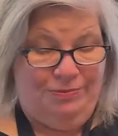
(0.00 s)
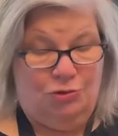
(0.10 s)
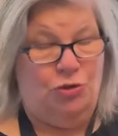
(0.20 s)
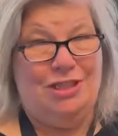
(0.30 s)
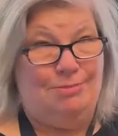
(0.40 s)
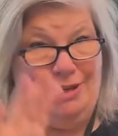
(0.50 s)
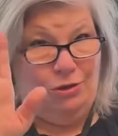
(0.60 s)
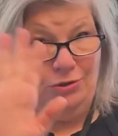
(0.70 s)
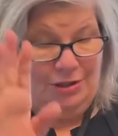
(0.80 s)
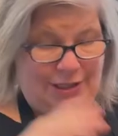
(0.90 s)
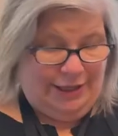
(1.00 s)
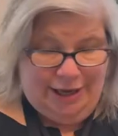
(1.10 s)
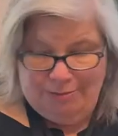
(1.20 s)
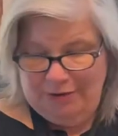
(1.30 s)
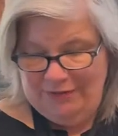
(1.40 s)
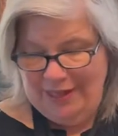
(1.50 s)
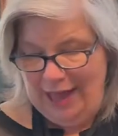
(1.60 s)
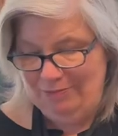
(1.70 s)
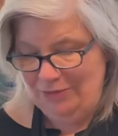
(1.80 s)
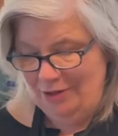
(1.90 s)
Trust me, no good can come of that.
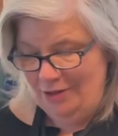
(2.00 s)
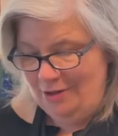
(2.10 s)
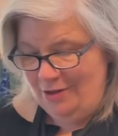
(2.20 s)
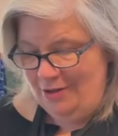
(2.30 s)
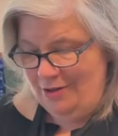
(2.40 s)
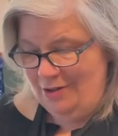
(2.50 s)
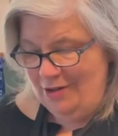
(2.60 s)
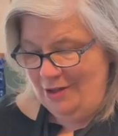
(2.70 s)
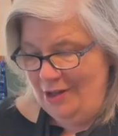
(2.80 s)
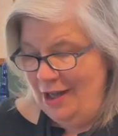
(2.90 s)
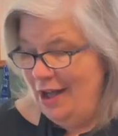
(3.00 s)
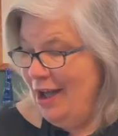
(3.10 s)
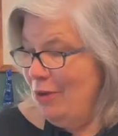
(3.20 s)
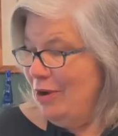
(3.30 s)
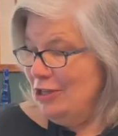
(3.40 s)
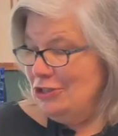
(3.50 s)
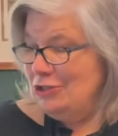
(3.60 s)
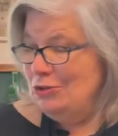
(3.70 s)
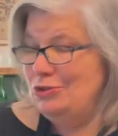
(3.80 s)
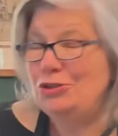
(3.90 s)
I want
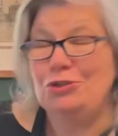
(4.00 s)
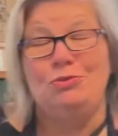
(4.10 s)
you to